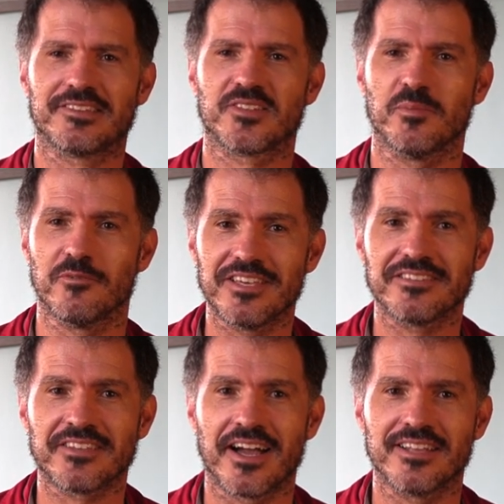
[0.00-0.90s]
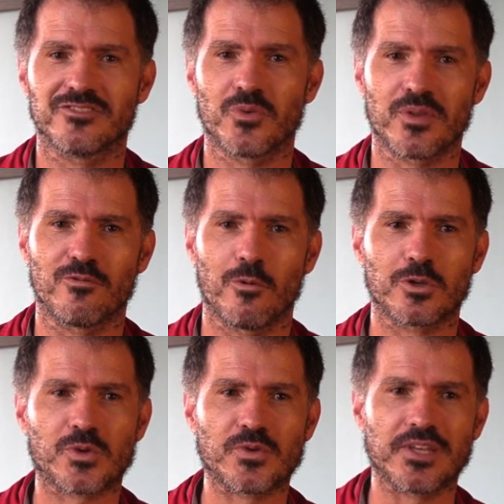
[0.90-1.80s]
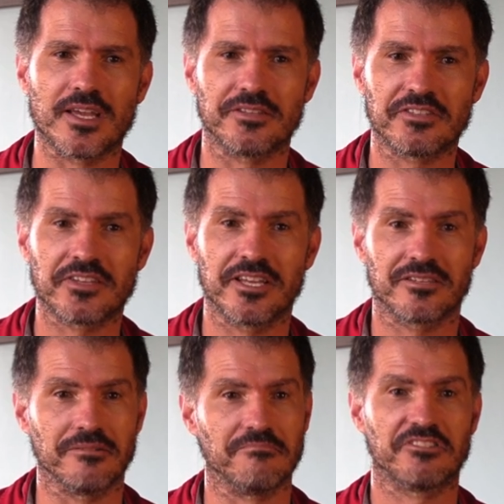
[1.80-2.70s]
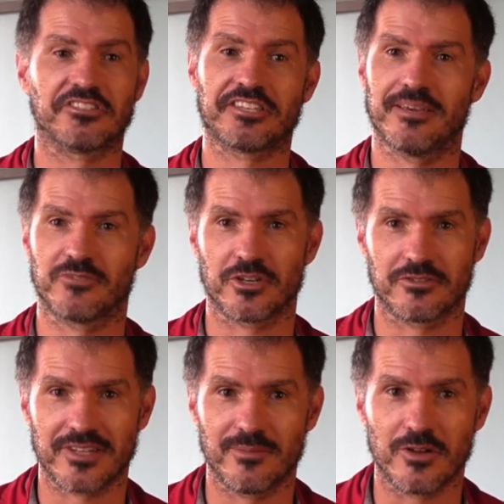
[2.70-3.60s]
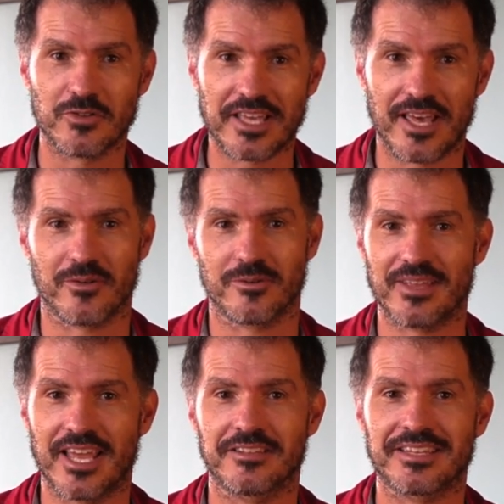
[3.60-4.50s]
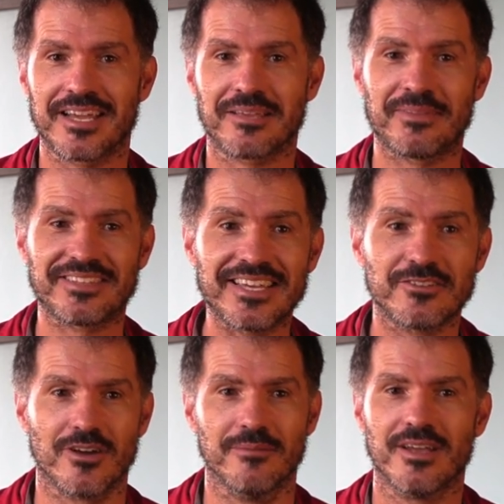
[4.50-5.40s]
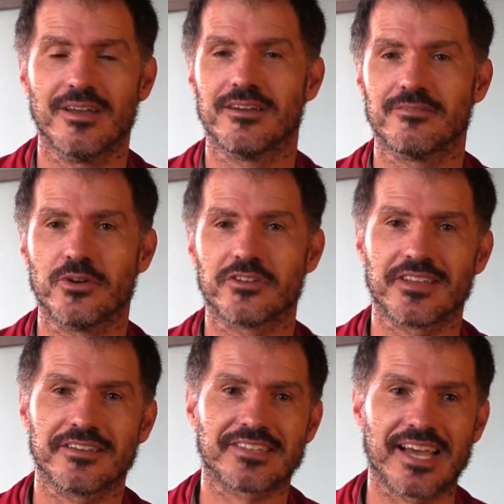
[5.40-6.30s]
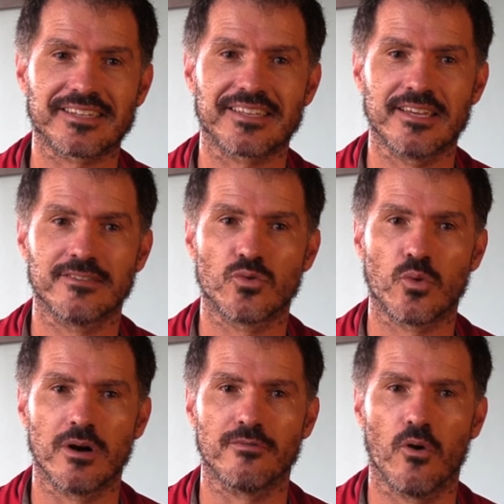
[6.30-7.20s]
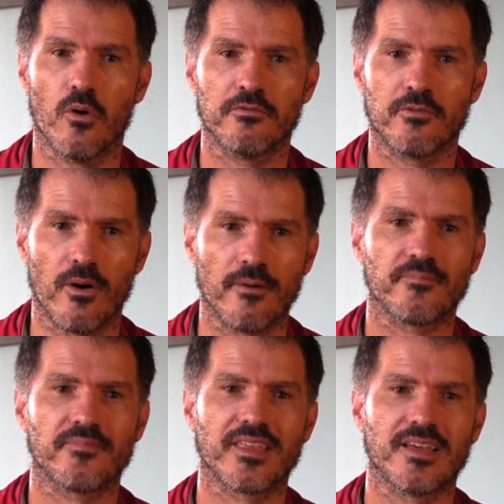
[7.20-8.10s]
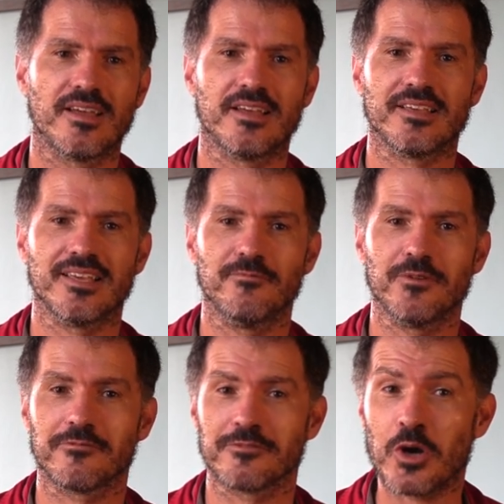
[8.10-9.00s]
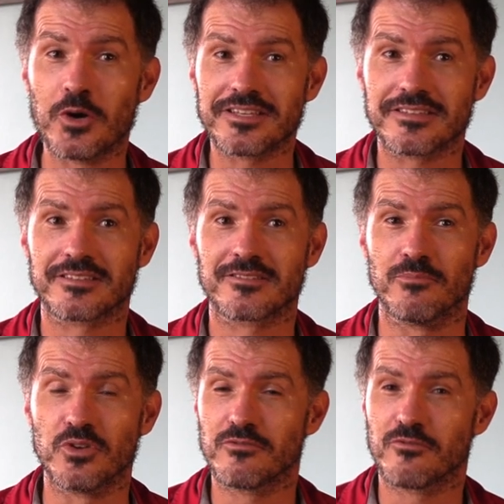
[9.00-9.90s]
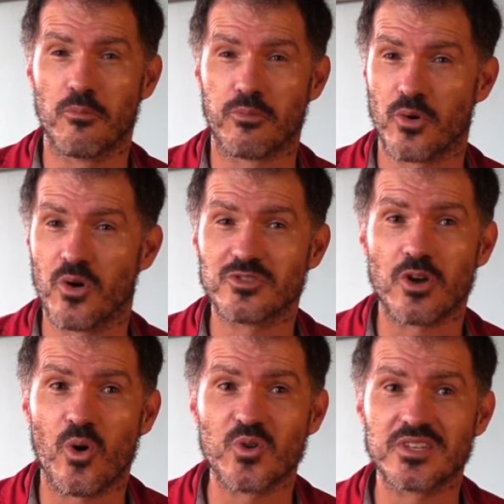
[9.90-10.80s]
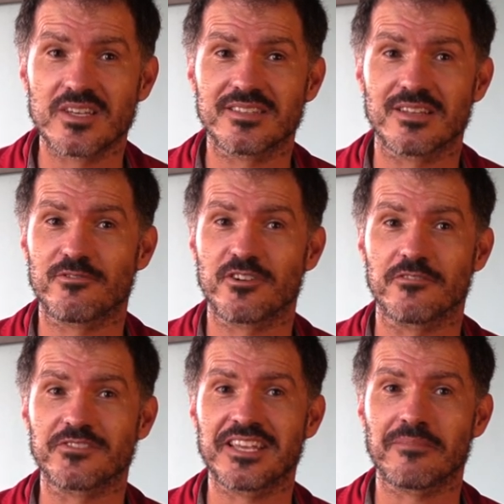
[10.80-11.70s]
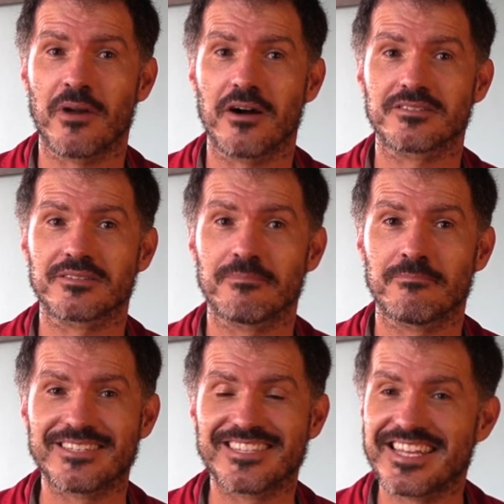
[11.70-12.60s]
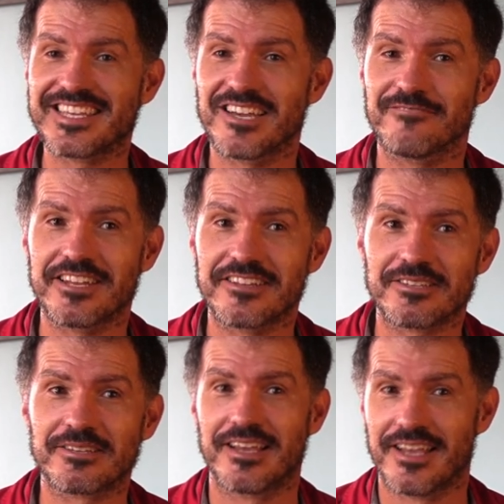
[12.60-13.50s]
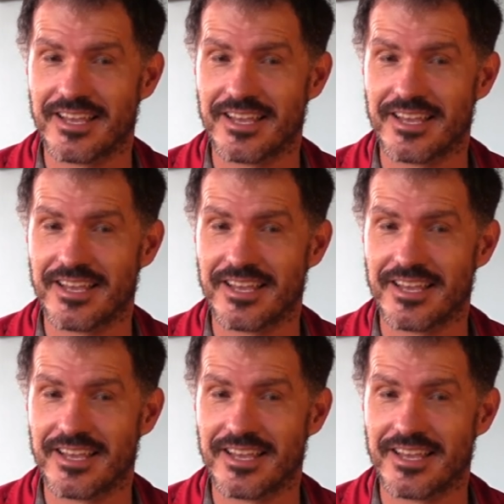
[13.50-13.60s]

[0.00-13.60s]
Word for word: Some of these knights during the Fourth Crusade decided to skip Jerusalem altogether and attack Byzantium, which they sacked in 1204. If you ever notice the beautiful bronze horses in front of St. Mark's Basilica in Venice,